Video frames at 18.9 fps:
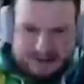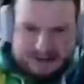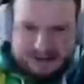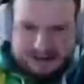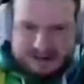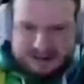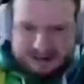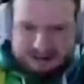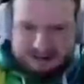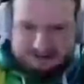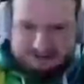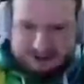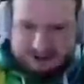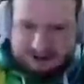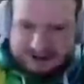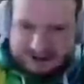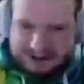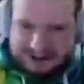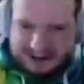side of the
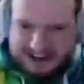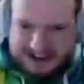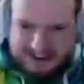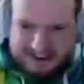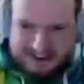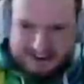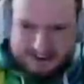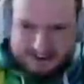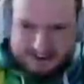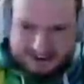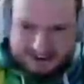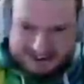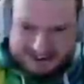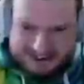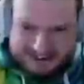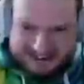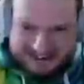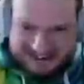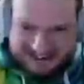controller you're sitting on, in all
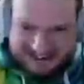honesty.